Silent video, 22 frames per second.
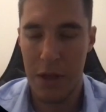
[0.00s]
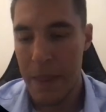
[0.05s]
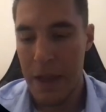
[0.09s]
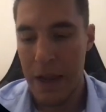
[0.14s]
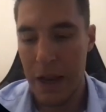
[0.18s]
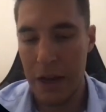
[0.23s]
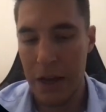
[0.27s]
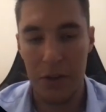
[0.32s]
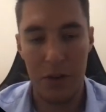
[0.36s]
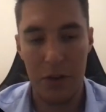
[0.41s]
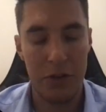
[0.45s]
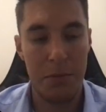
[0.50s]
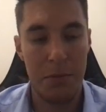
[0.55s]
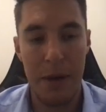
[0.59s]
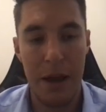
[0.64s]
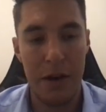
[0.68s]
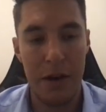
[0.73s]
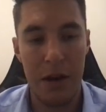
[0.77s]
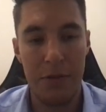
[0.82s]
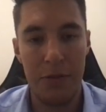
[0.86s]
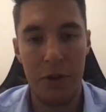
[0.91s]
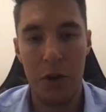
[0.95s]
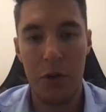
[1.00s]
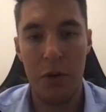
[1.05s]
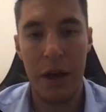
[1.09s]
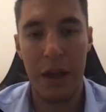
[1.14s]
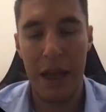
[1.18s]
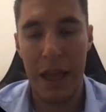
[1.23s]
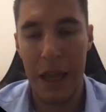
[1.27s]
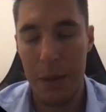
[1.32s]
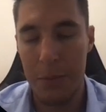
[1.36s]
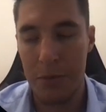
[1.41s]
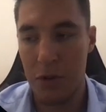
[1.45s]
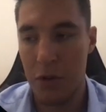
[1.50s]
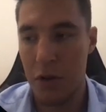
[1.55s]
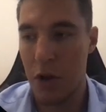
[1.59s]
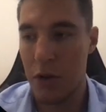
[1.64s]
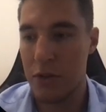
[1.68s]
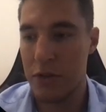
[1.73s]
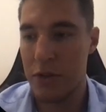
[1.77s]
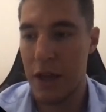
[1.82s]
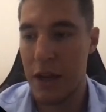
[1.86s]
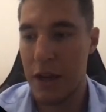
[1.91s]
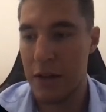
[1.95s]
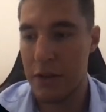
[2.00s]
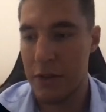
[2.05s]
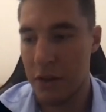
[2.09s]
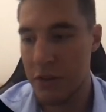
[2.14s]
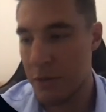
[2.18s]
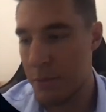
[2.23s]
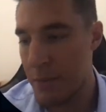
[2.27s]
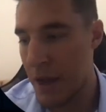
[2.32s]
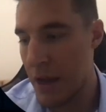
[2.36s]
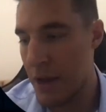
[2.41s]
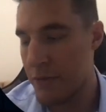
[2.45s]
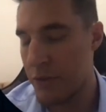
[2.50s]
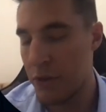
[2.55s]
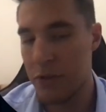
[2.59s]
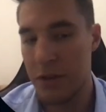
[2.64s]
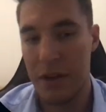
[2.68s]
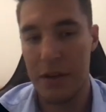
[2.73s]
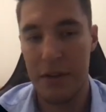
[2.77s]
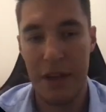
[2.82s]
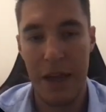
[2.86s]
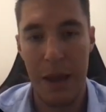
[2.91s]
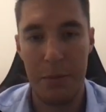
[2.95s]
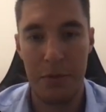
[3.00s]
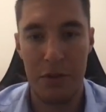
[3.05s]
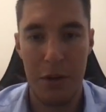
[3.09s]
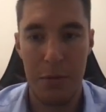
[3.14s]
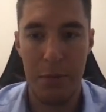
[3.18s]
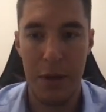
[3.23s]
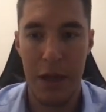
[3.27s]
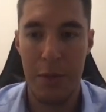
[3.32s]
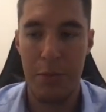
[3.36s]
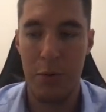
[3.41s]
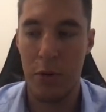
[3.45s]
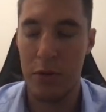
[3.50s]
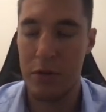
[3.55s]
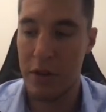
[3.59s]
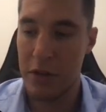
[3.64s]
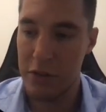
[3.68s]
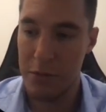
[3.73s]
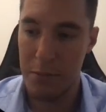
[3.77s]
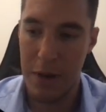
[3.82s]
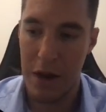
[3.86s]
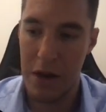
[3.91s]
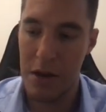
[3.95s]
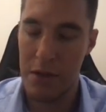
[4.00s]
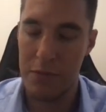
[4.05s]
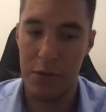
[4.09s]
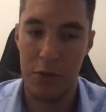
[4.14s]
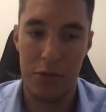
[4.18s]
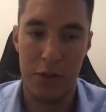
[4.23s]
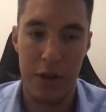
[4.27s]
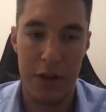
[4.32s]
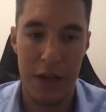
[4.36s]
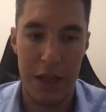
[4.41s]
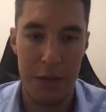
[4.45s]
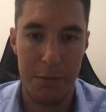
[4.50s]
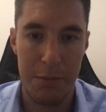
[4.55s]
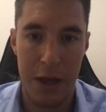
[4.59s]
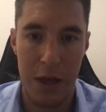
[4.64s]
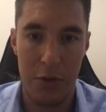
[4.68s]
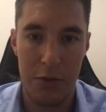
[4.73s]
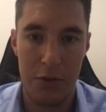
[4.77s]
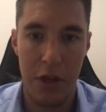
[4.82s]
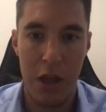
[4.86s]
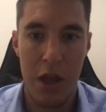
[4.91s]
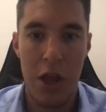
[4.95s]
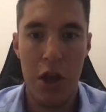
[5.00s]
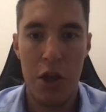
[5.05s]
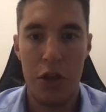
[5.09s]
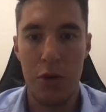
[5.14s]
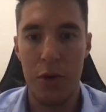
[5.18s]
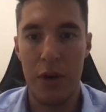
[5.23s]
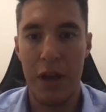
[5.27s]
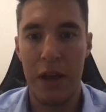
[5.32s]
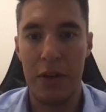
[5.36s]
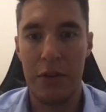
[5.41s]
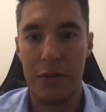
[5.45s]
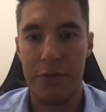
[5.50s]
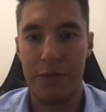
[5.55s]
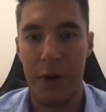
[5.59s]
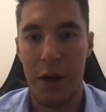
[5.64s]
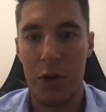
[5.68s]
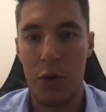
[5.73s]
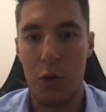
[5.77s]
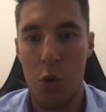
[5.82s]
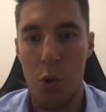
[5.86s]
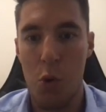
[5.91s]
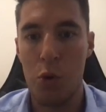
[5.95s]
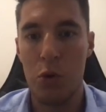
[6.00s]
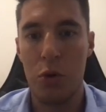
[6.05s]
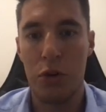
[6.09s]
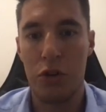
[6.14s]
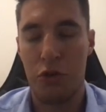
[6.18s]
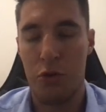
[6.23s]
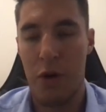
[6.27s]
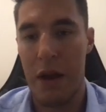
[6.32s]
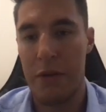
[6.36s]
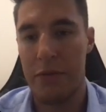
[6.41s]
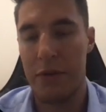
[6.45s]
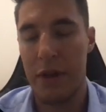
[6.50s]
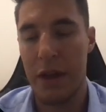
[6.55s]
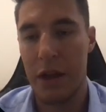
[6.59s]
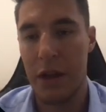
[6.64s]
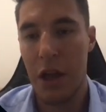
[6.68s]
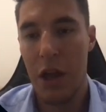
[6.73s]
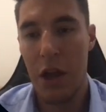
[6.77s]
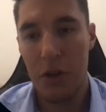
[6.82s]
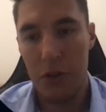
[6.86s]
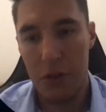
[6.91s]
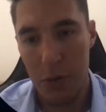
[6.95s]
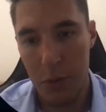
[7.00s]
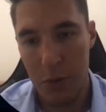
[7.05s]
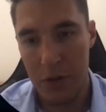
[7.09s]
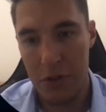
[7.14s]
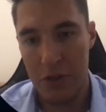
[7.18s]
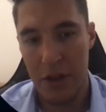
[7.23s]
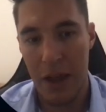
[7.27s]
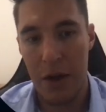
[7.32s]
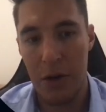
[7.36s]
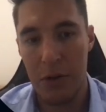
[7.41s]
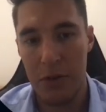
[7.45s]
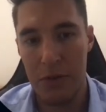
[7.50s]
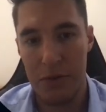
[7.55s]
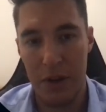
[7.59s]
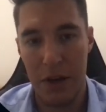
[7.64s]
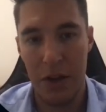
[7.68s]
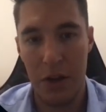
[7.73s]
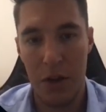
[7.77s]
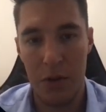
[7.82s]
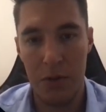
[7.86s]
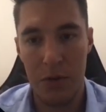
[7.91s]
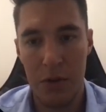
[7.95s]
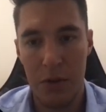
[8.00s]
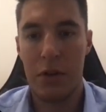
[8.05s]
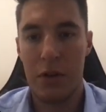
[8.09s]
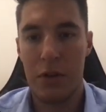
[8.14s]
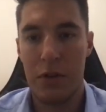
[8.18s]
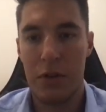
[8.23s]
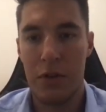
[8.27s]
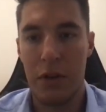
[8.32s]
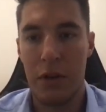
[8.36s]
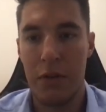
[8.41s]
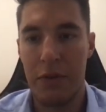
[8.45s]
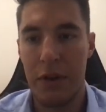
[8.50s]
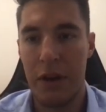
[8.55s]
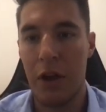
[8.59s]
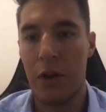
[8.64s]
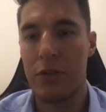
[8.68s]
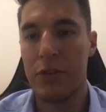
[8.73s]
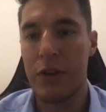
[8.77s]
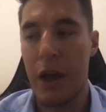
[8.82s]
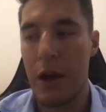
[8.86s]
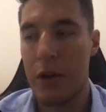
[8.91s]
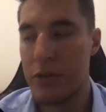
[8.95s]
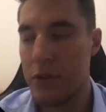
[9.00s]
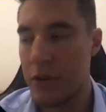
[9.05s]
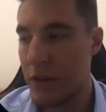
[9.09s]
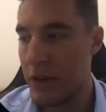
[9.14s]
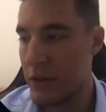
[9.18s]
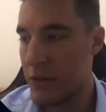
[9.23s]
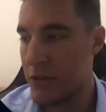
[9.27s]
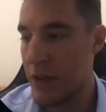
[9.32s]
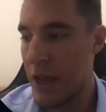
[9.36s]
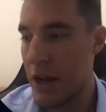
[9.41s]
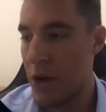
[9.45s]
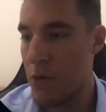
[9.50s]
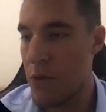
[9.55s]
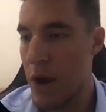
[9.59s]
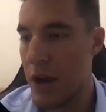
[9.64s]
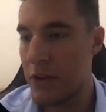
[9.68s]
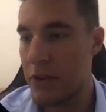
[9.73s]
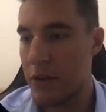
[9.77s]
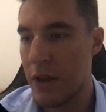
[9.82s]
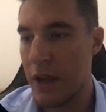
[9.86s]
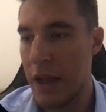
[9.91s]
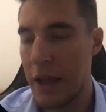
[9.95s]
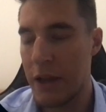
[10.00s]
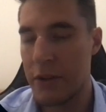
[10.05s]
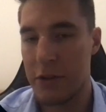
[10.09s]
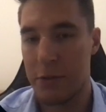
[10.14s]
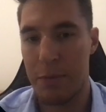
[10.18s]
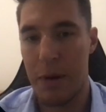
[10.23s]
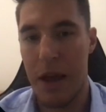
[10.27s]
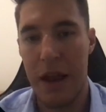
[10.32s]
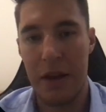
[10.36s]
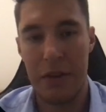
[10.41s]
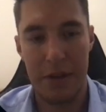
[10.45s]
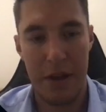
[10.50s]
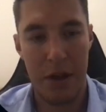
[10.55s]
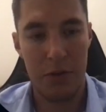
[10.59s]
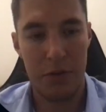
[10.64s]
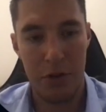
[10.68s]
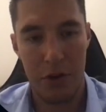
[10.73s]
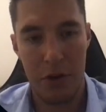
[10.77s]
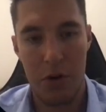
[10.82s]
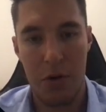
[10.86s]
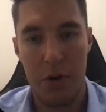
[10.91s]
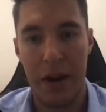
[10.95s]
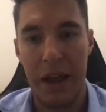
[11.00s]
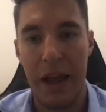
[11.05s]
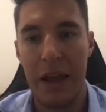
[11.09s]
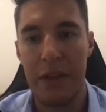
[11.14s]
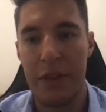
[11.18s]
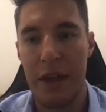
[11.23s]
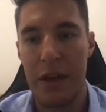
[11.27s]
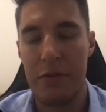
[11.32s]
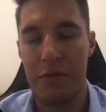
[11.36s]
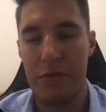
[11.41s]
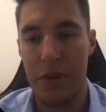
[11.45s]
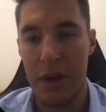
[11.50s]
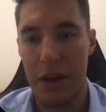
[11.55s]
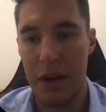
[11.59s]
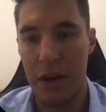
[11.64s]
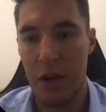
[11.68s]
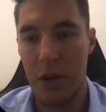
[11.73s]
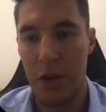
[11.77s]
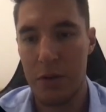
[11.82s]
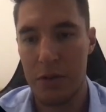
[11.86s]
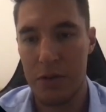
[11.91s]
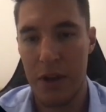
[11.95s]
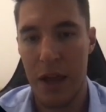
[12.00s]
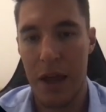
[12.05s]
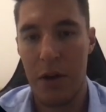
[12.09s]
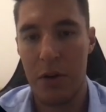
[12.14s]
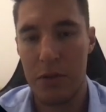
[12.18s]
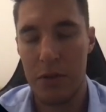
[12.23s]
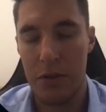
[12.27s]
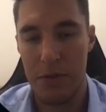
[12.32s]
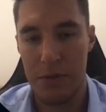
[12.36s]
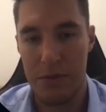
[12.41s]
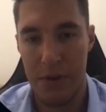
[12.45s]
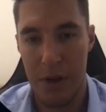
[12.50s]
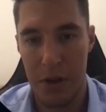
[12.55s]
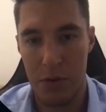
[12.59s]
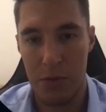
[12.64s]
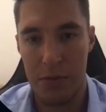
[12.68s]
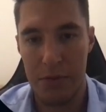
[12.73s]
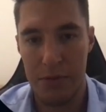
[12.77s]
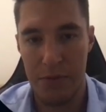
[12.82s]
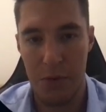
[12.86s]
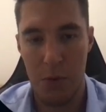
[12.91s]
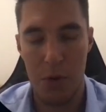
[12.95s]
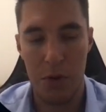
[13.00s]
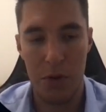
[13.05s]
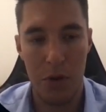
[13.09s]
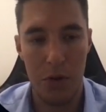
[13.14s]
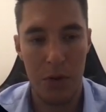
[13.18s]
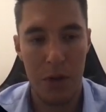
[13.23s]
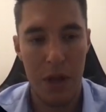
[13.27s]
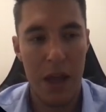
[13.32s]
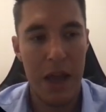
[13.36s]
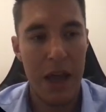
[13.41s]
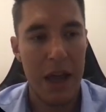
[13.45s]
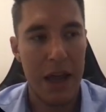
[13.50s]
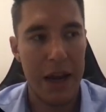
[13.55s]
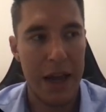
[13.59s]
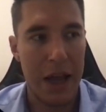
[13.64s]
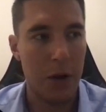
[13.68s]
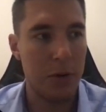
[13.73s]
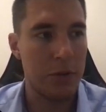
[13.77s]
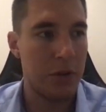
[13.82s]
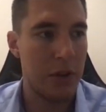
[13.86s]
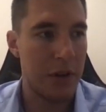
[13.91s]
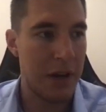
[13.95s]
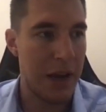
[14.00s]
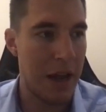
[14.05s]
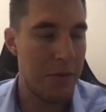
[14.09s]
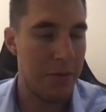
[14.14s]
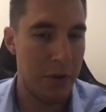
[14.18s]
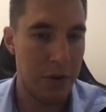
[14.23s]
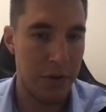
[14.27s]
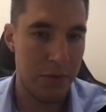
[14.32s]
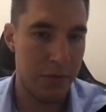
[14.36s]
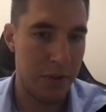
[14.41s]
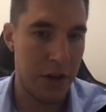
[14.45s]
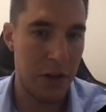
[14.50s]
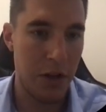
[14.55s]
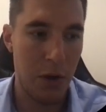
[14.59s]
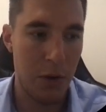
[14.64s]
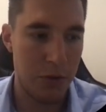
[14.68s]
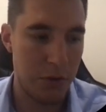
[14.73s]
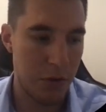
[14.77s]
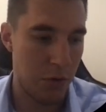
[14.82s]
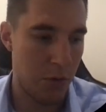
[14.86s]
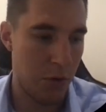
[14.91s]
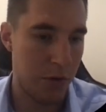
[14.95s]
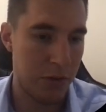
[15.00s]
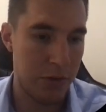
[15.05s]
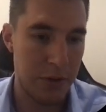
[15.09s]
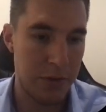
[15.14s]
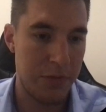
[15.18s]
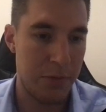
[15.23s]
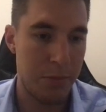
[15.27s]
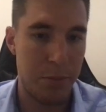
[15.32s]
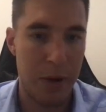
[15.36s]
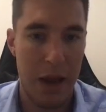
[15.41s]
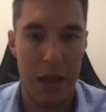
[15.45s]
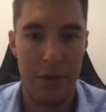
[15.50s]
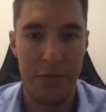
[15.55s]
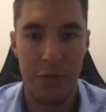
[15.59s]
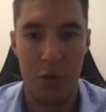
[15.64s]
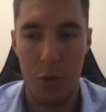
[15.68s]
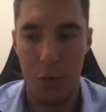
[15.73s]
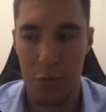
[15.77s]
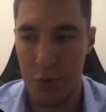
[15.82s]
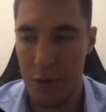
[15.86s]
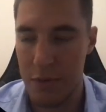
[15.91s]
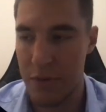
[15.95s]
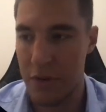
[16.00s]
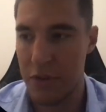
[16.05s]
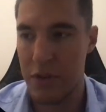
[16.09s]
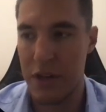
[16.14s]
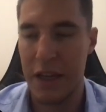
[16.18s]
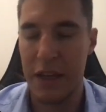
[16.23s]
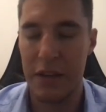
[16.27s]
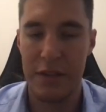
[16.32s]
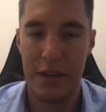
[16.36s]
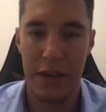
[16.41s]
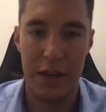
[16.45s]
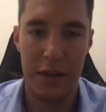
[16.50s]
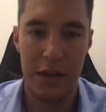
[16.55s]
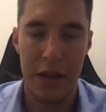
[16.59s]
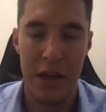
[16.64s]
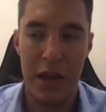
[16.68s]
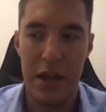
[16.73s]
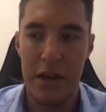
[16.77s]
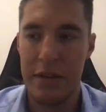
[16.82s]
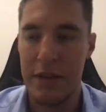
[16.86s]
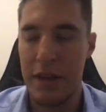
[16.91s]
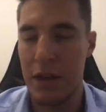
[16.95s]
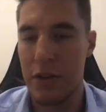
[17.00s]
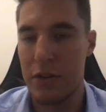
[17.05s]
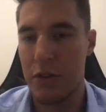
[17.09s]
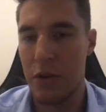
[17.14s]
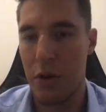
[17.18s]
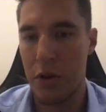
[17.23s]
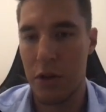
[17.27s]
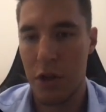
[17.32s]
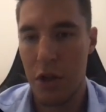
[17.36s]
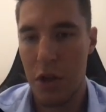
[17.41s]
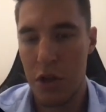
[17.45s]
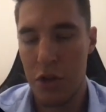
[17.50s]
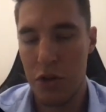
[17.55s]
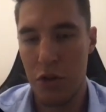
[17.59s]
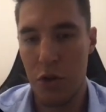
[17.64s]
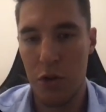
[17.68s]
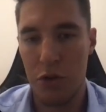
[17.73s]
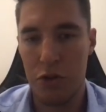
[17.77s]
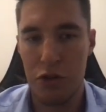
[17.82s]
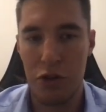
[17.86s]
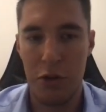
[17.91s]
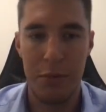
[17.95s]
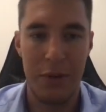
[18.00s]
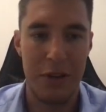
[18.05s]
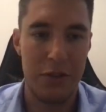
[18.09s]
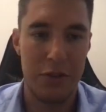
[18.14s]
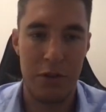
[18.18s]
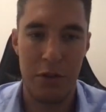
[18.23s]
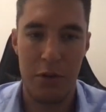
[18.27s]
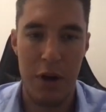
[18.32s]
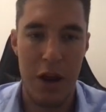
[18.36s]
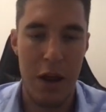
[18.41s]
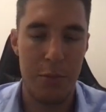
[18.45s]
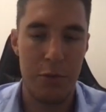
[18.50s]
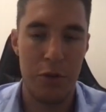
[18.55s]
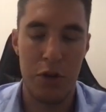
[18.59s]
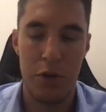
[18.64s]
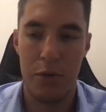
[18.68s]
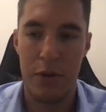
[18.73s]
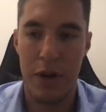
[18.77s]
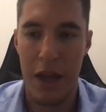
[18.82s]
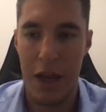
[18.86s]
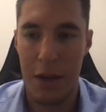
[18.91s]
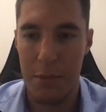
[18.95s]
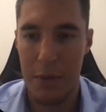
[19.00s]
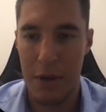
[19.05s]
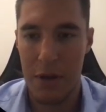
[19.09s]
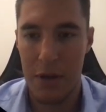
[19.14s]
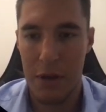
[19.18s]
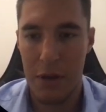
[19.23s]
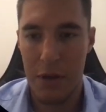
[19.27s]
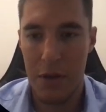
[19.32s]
It doesn't matter if you create heaps of content. It doesn't matter if you send DMs to people. It doesn't matter if you send emails. You need to funnel all your traffic to a sales video. So the Video Sales Accelerator explains how to create that video sales funnel for you and how to leverage videos across different platforms, whether it's LinkedIn, TikTok, YouTube, Instagram, you name it.